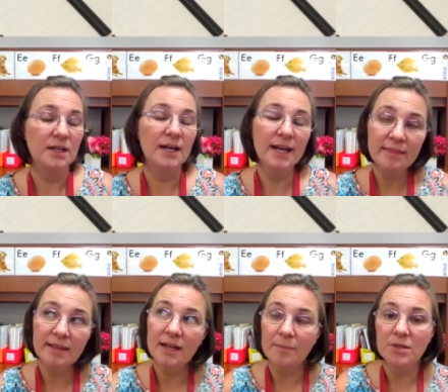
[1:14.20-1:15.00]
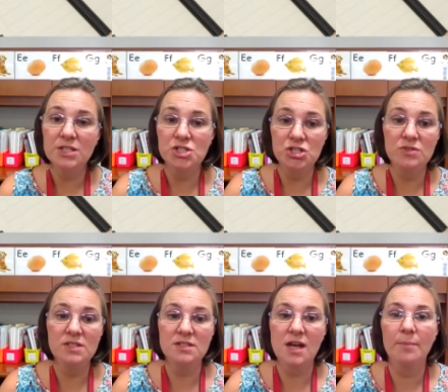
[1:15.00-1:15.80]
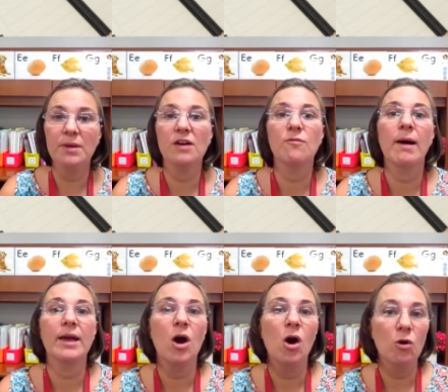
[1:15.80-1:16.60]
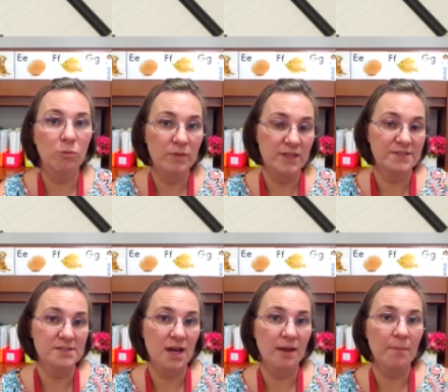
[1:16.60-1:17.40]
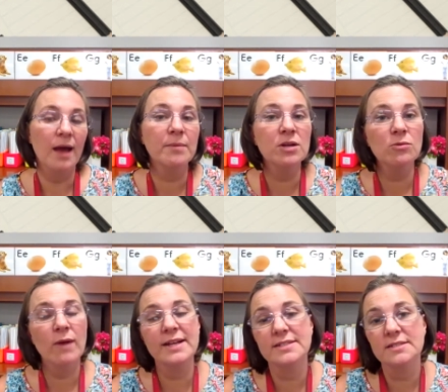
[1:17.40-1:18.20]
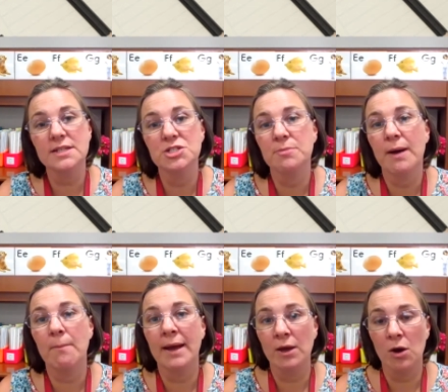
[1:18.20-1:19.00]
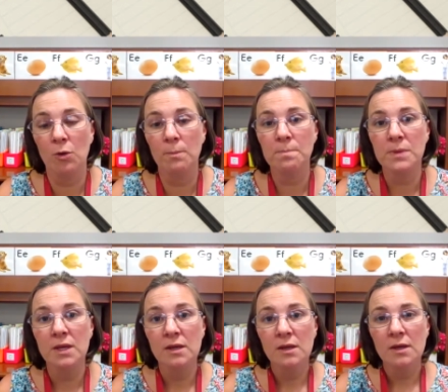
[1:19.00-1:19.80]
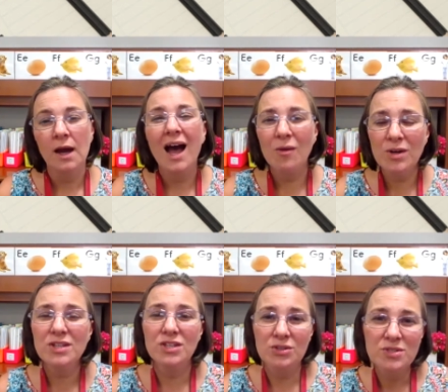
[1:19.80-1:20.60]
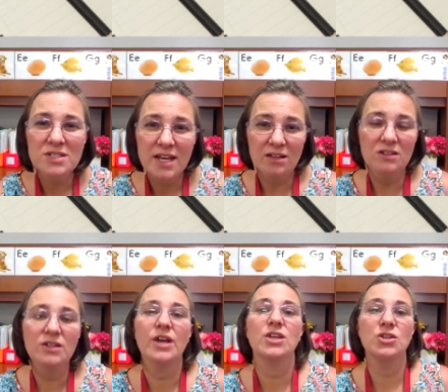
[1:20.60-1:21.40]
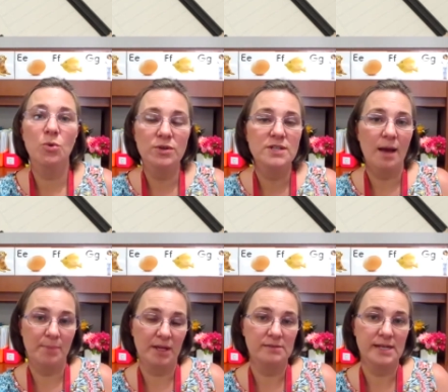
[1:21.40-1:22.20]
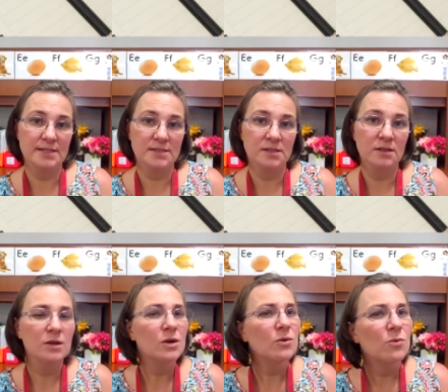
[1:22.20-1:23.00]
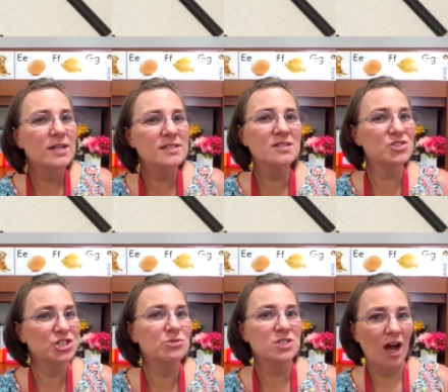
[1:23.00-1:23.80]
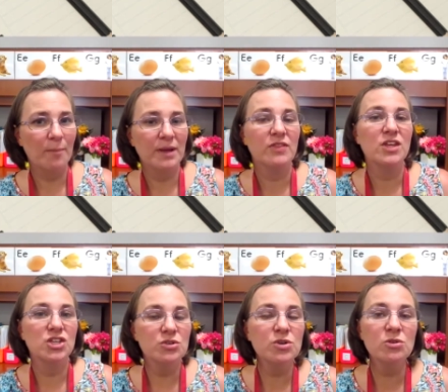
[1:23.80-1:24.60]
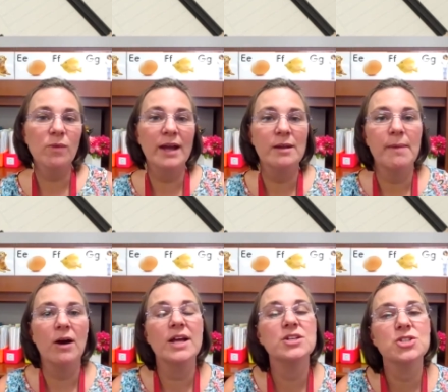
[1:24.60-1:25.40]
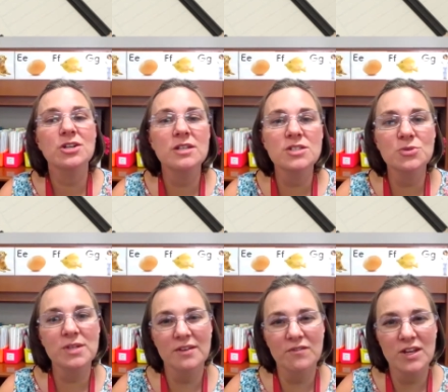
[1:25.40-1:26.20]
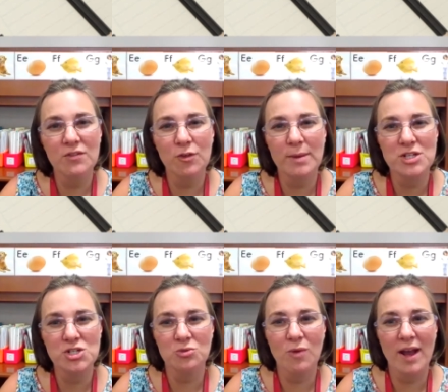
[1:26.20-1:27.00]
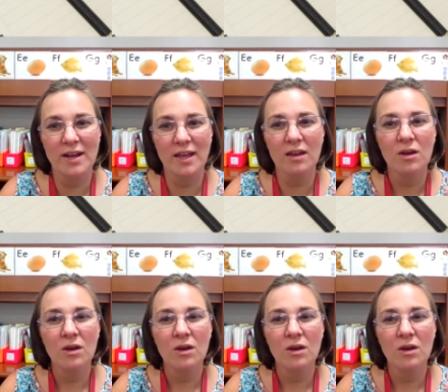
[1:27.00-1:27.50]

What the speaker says: I think I'm going to choose the topic of my home this time. I'm going to write to teach about my home. I want you to take a look at your topic list. What is a new topic that you could write about and turn into an informational writing?